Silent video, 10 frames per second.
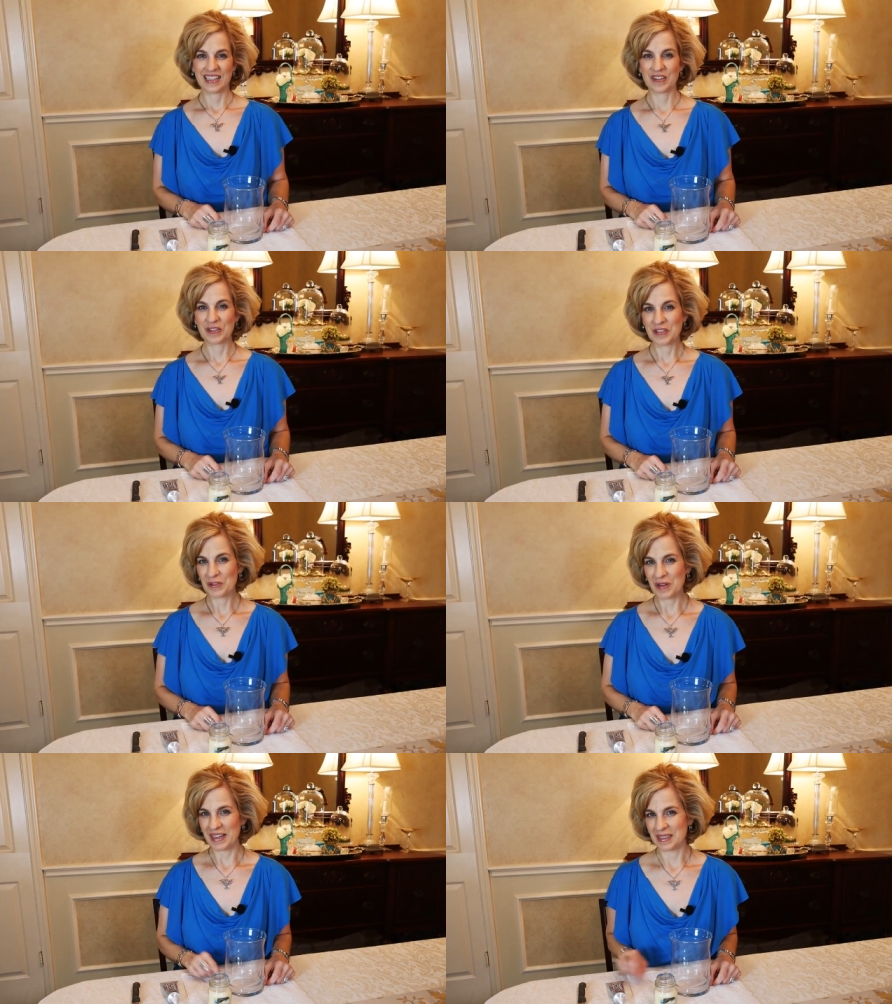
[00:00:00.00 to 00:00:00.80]
There are
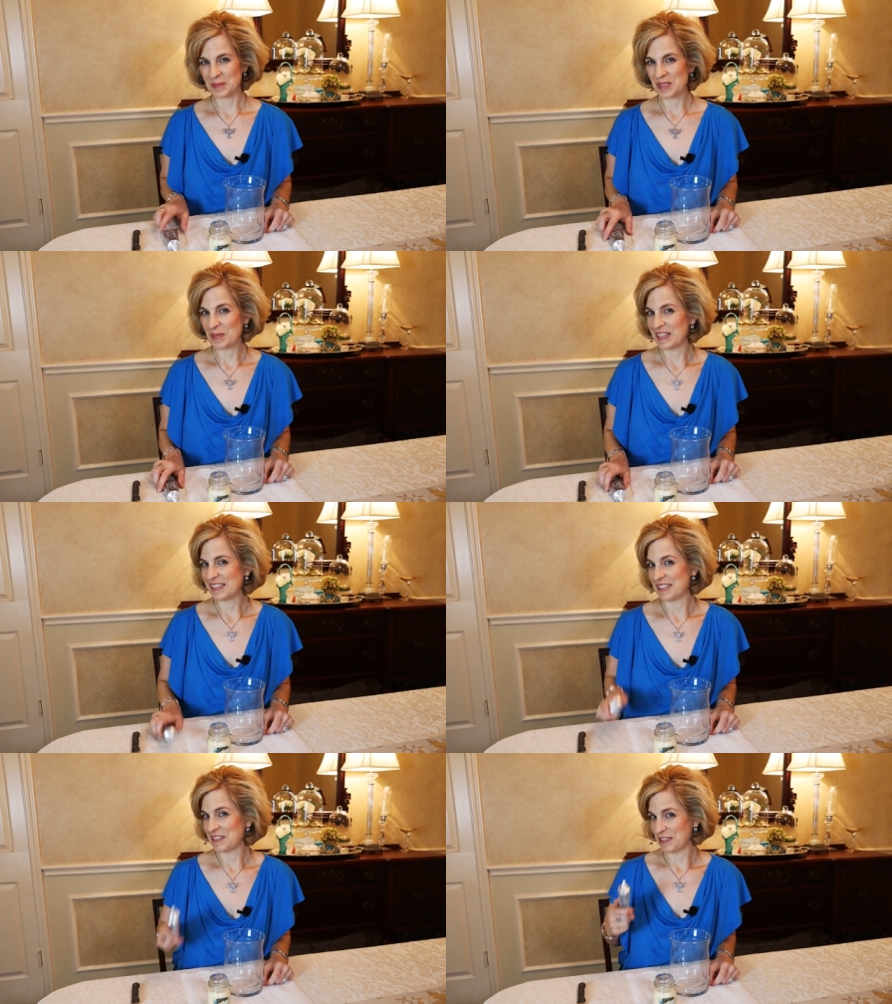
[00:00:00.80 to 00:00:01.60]
two items
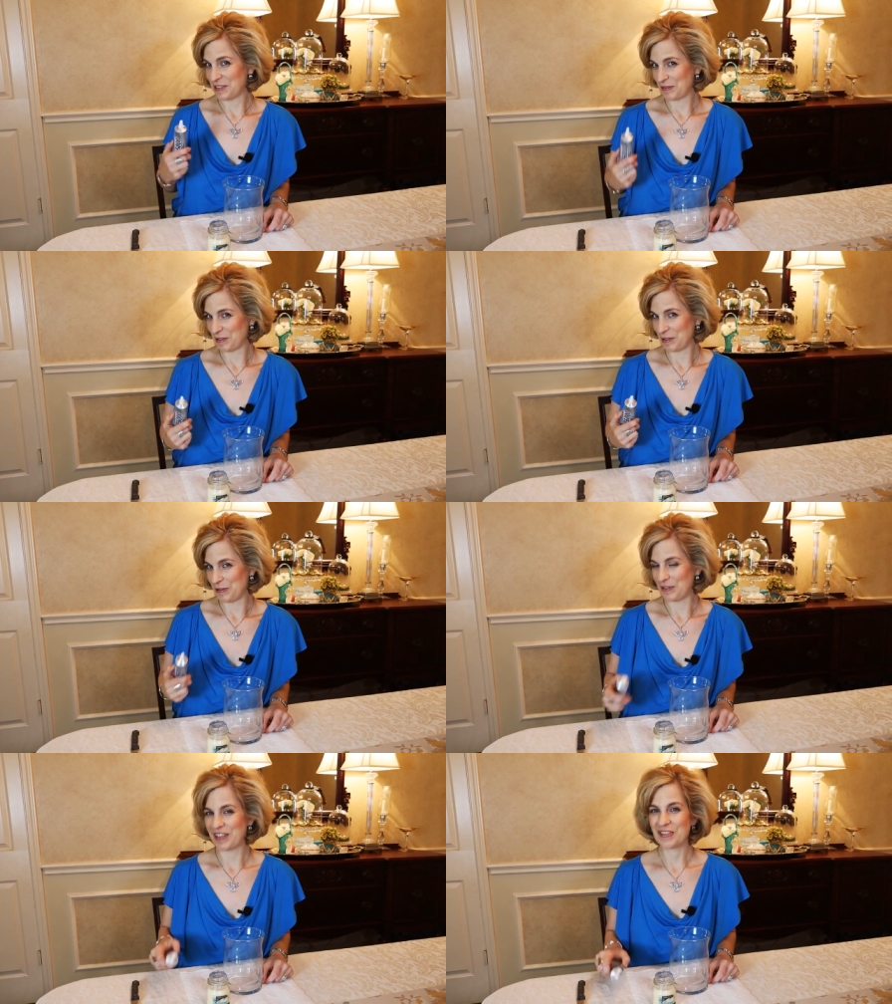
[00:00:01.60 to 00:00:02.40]
plus a touch of
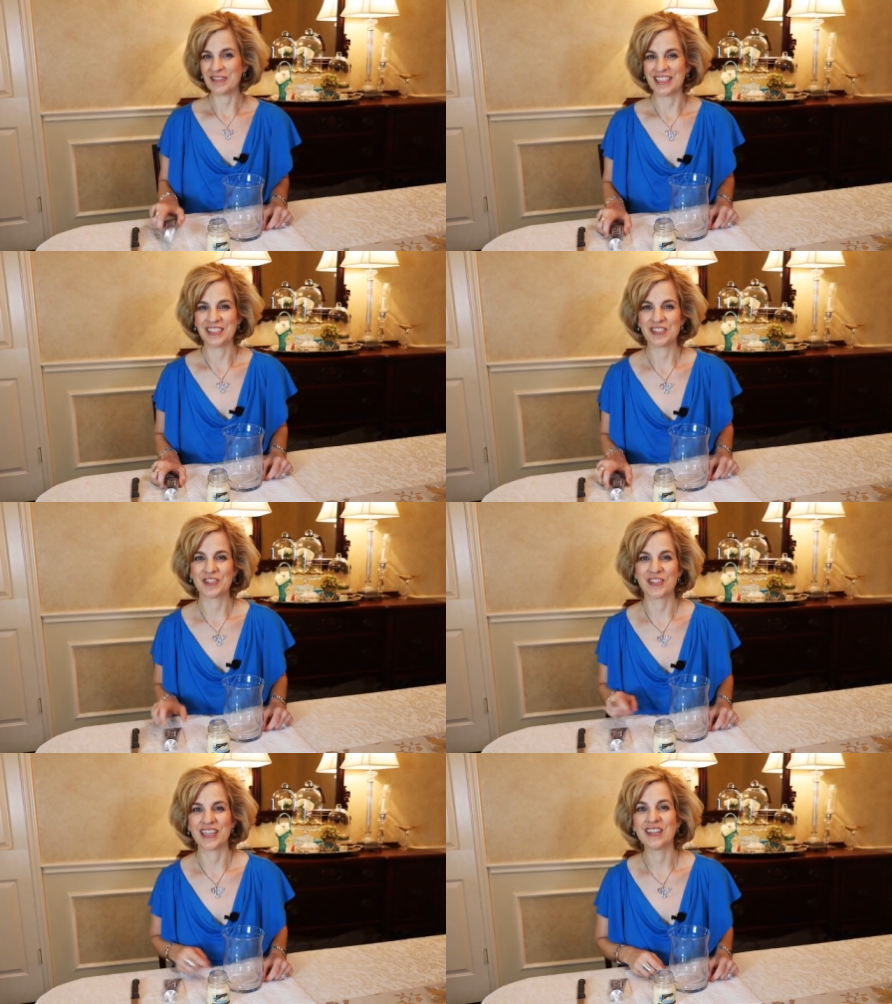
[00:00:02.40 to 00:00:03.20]
glue that you need to
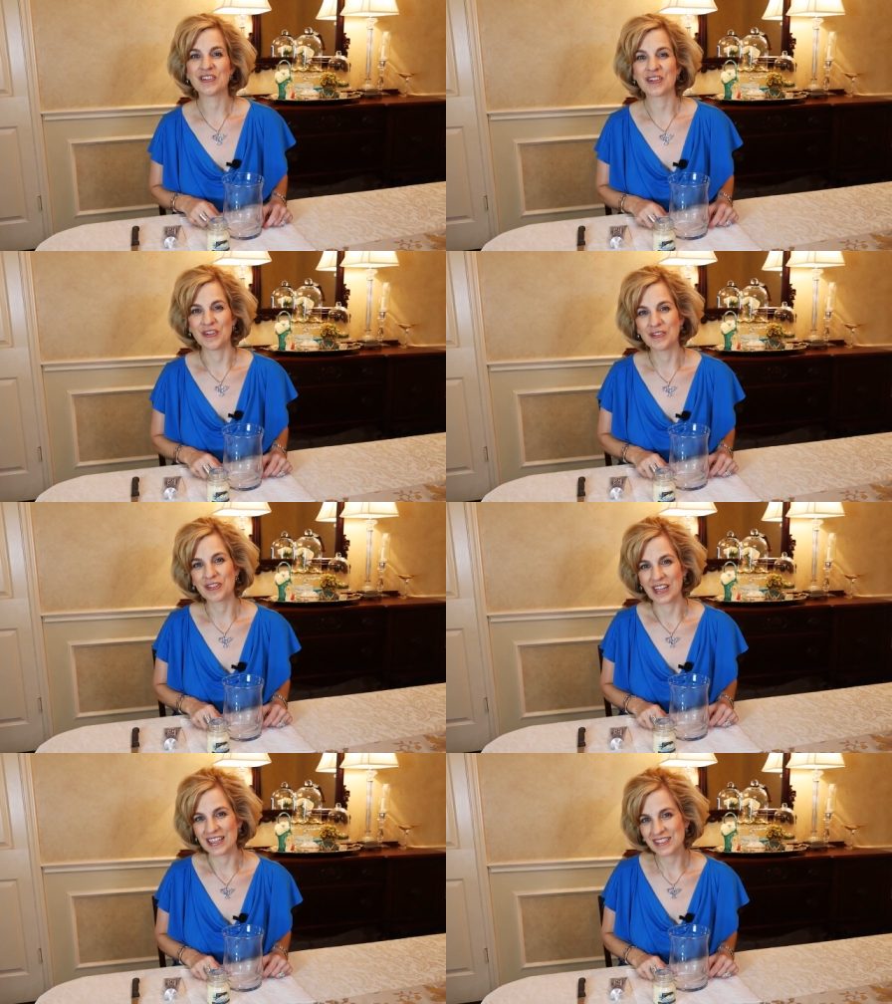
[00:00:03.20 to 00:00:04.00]
create your own
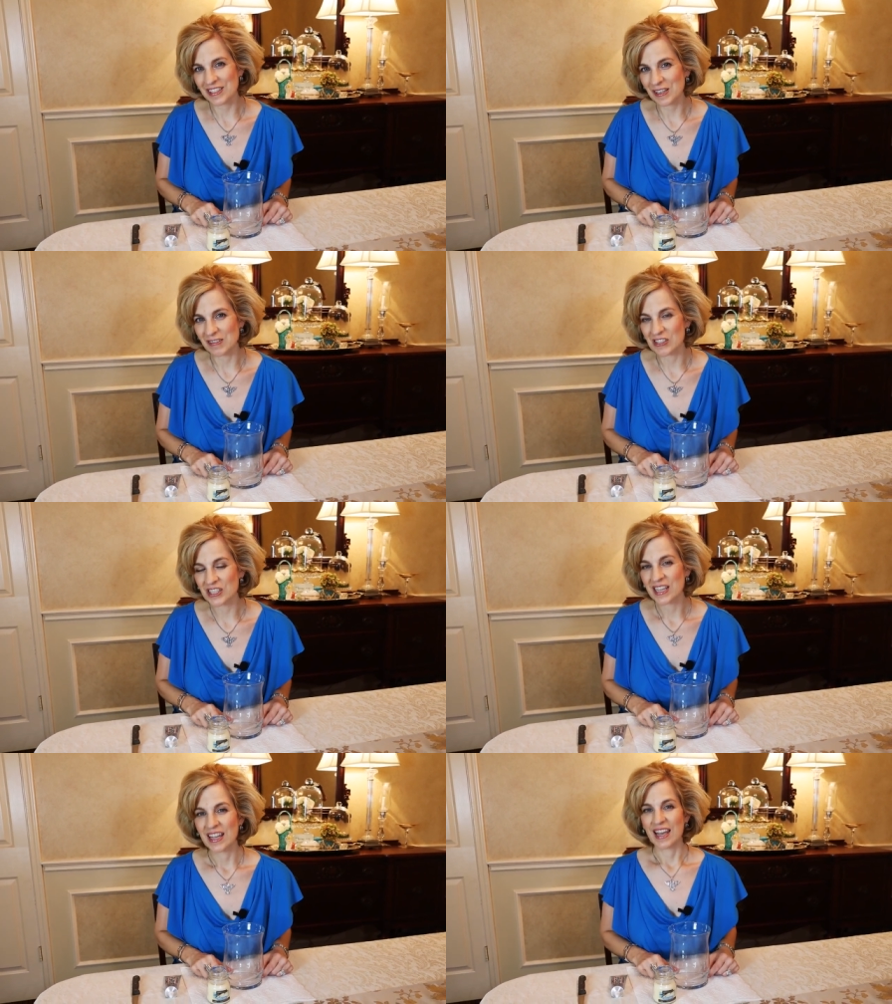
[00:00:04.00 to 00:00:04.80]
glass cloche.